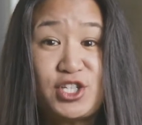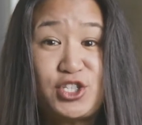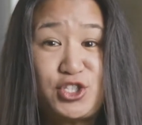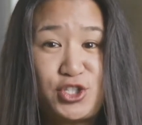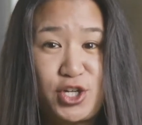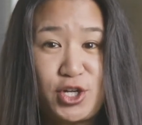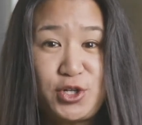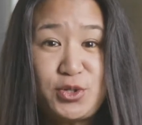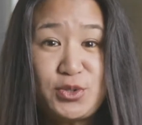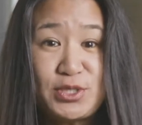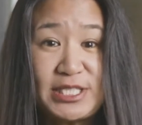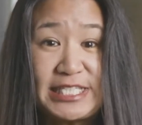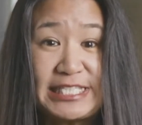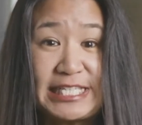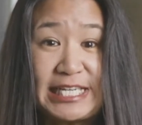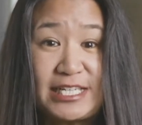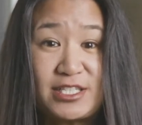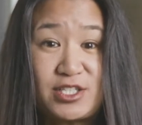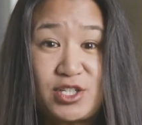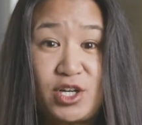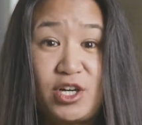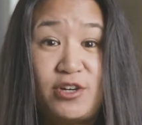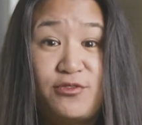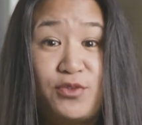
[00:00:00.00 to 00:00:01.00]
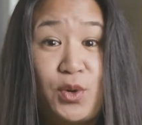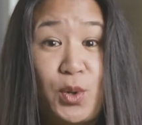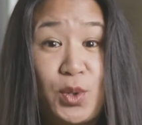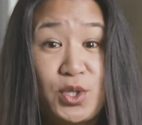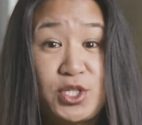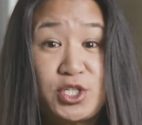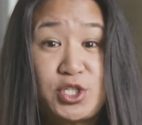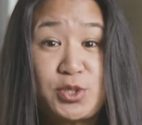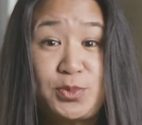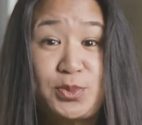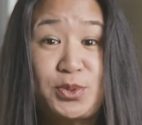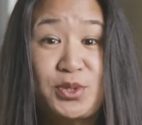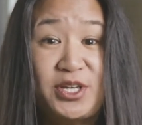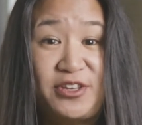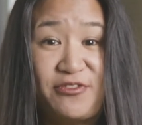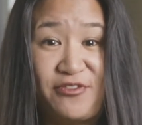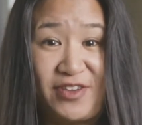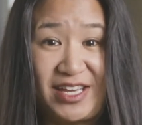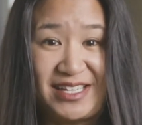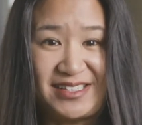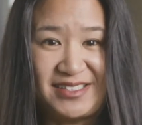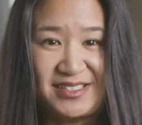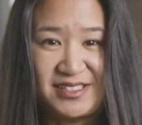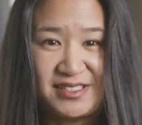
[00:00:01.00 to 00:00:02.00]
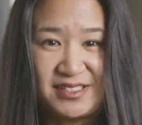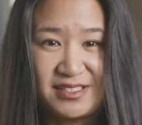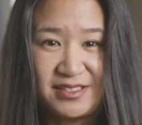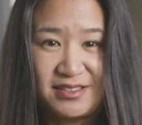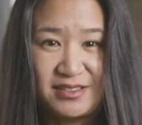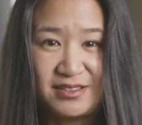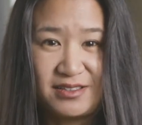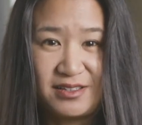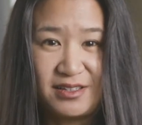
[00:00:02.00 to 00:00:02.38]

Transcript: general set of auditable events.